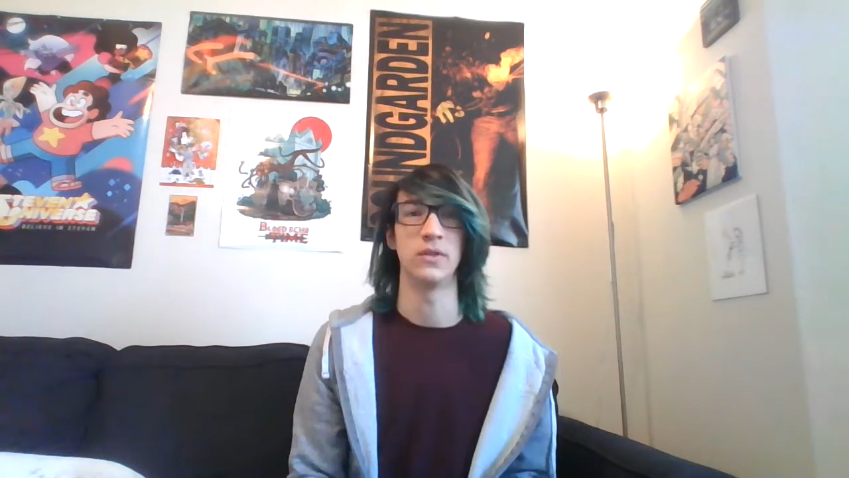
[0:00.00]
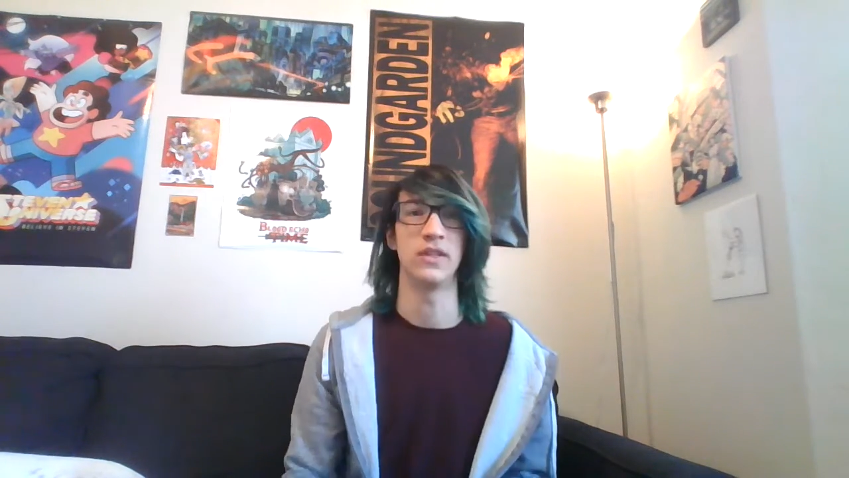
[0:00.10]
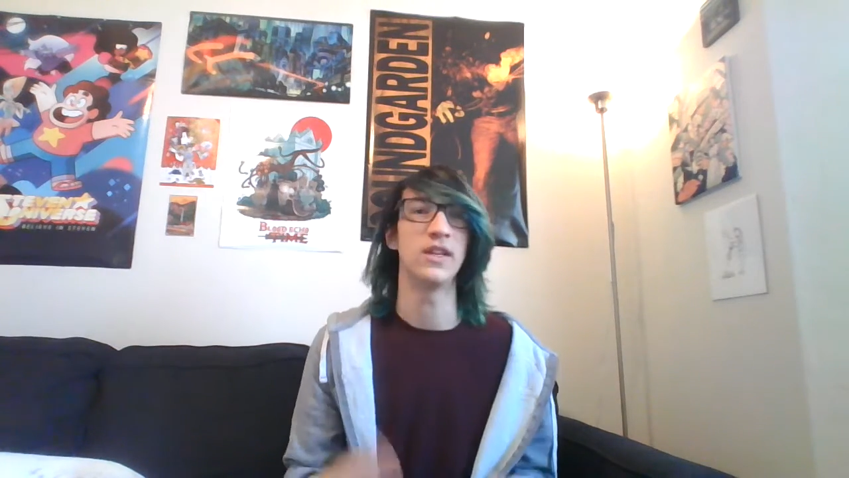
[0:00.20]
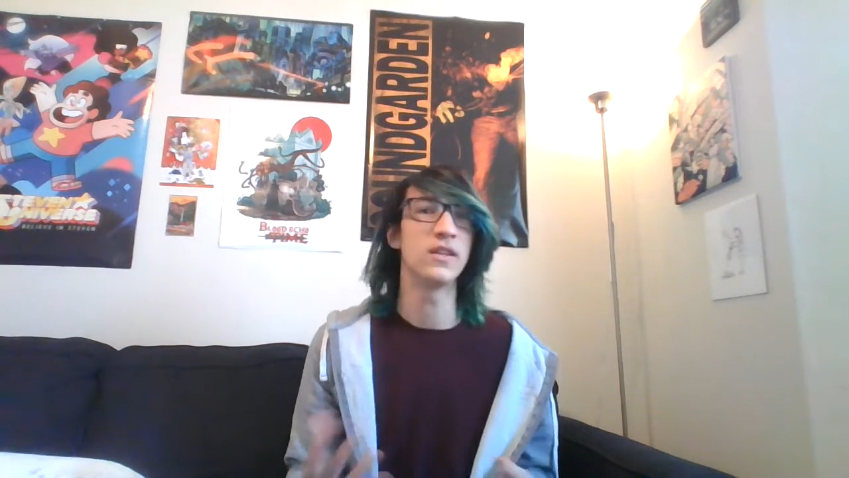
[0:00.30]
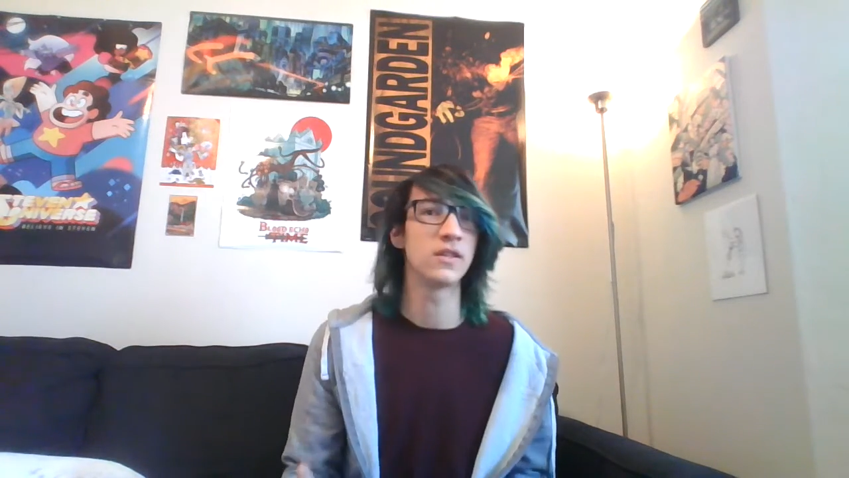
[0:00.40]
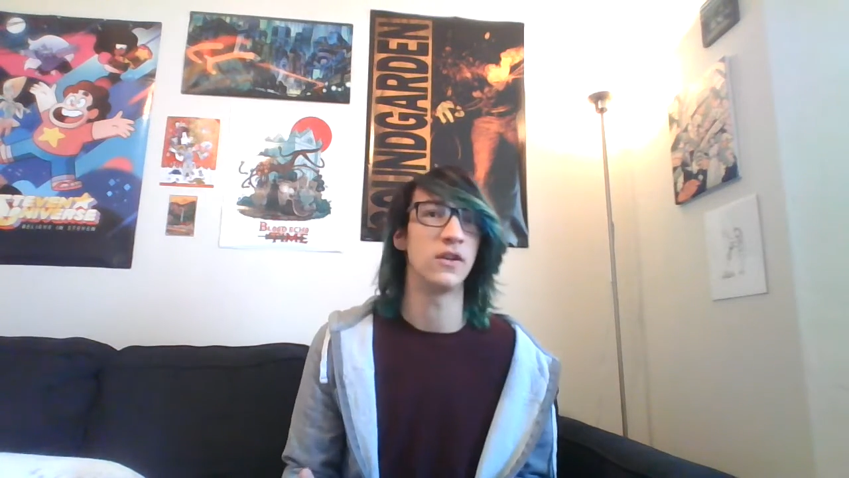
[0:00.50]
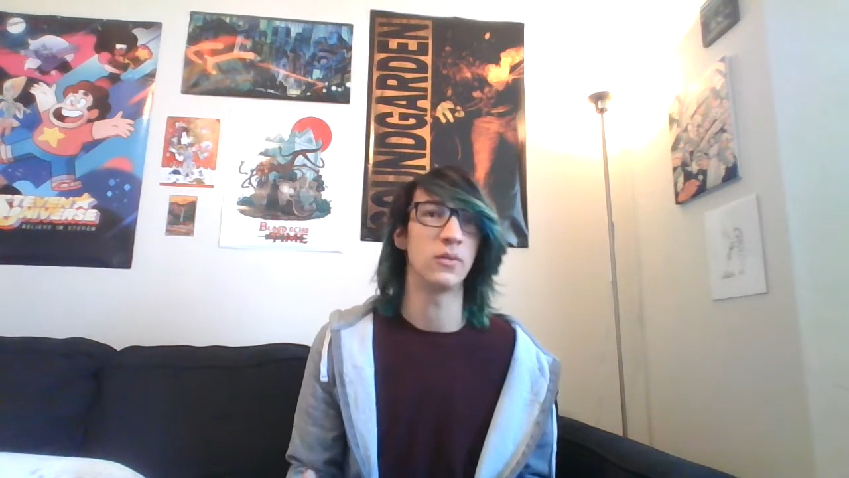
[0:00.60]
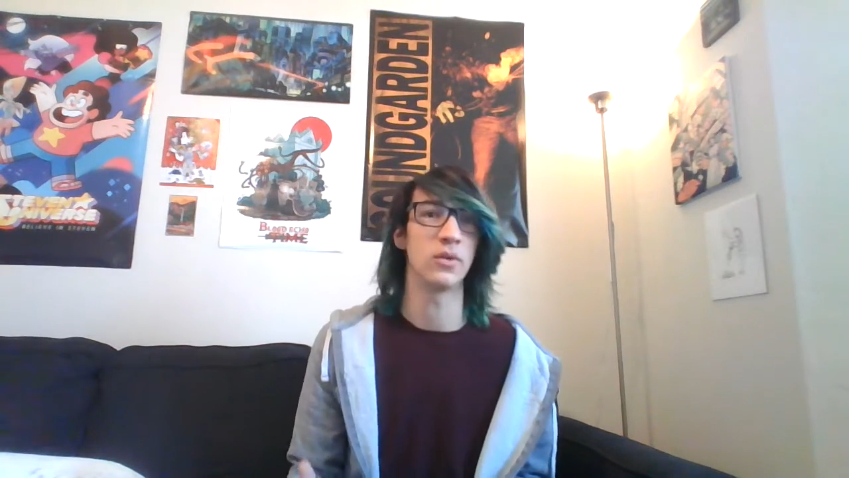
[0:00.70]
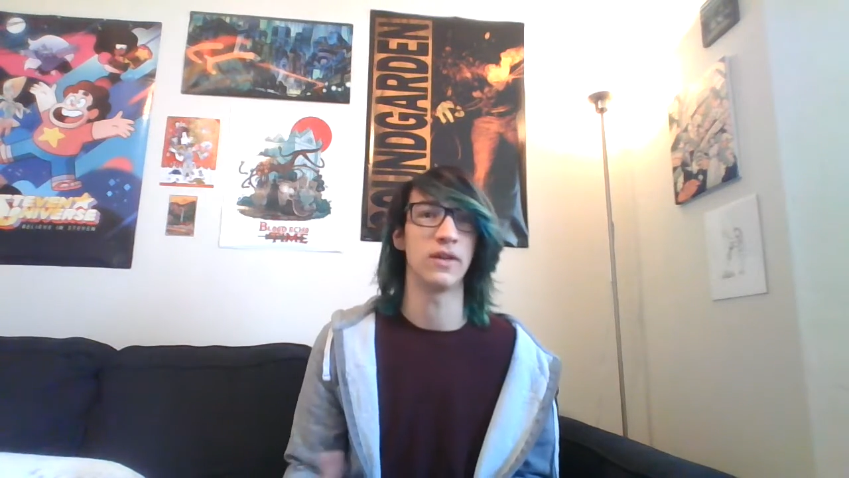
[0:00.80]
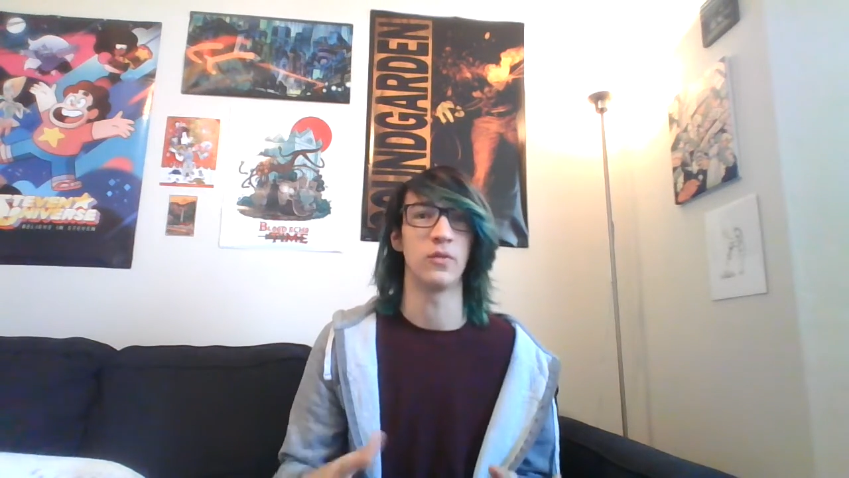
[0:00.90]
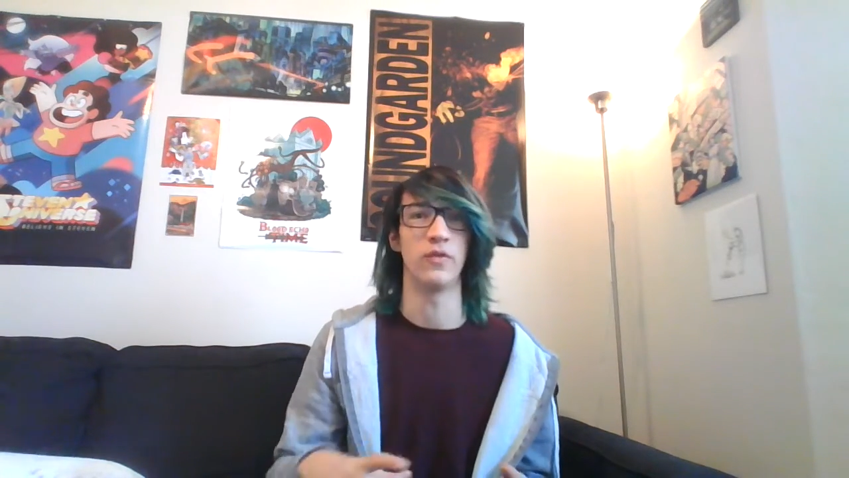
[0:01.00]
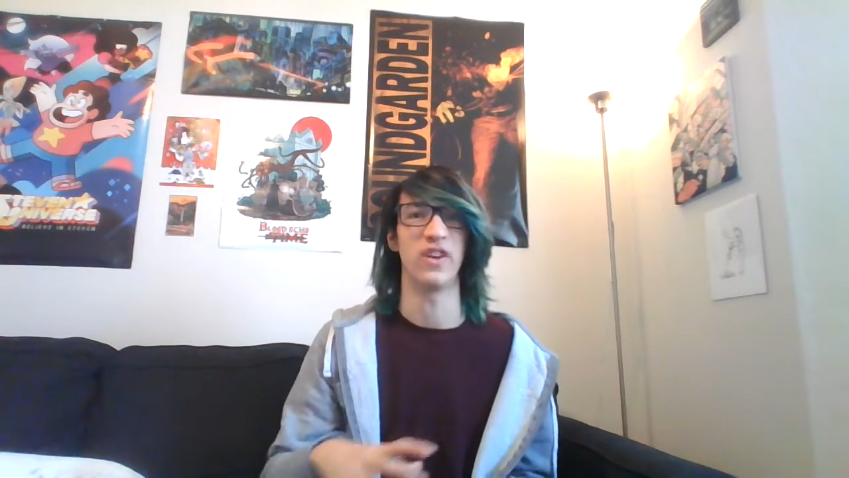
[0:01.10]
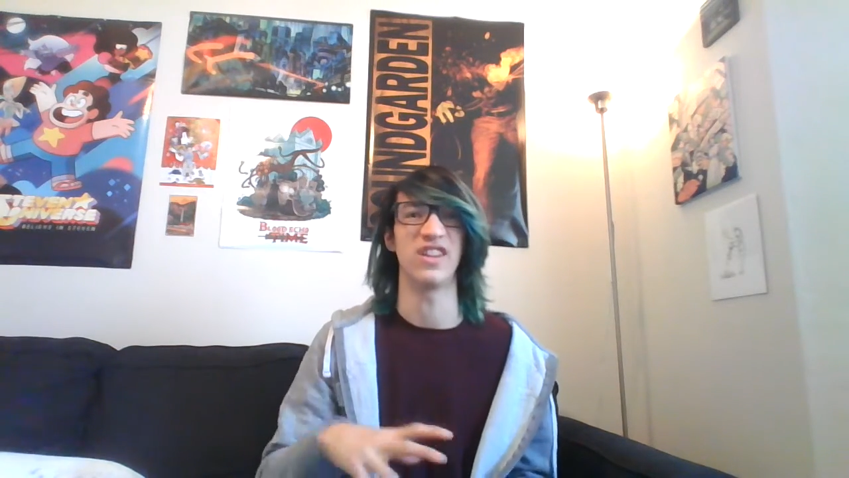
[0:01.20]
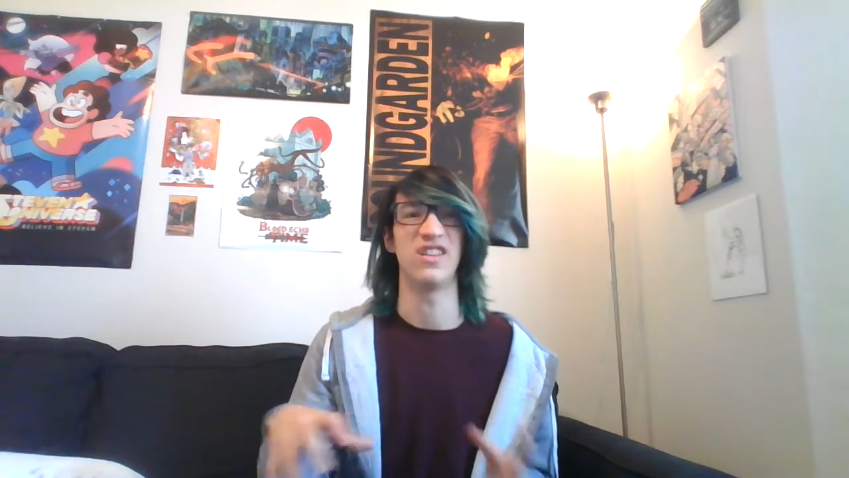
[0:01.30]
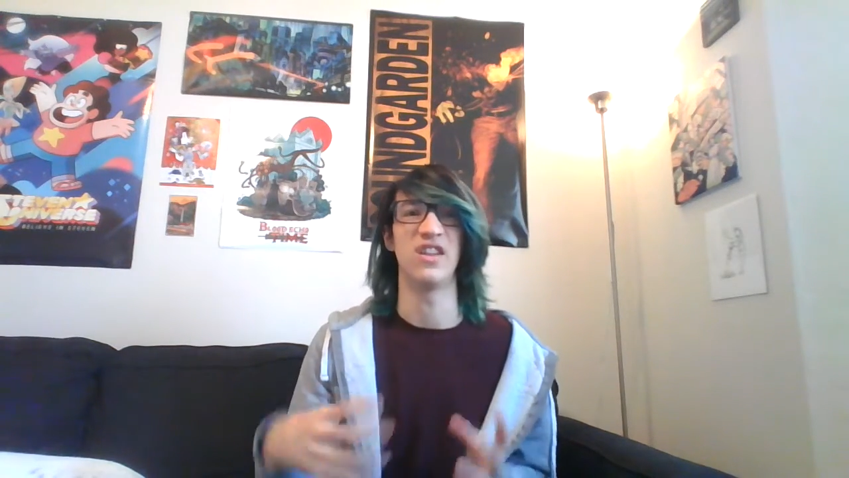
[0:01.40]
So at the end of the song, we're left with
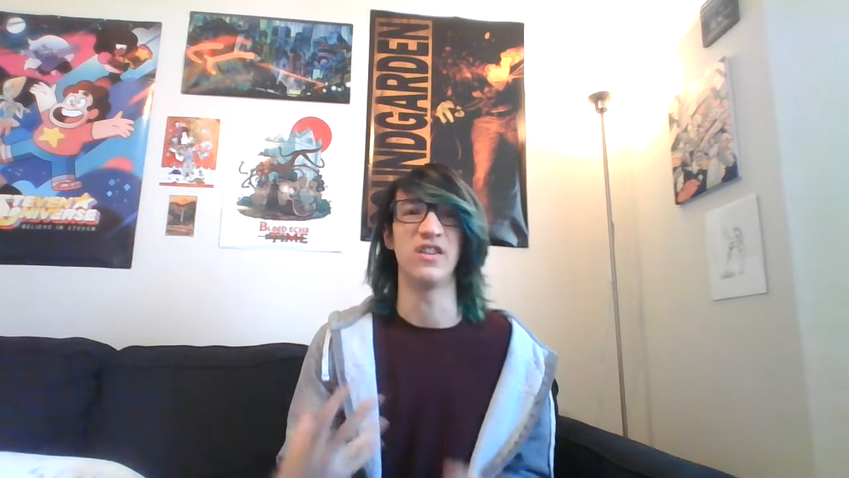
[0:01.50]
very little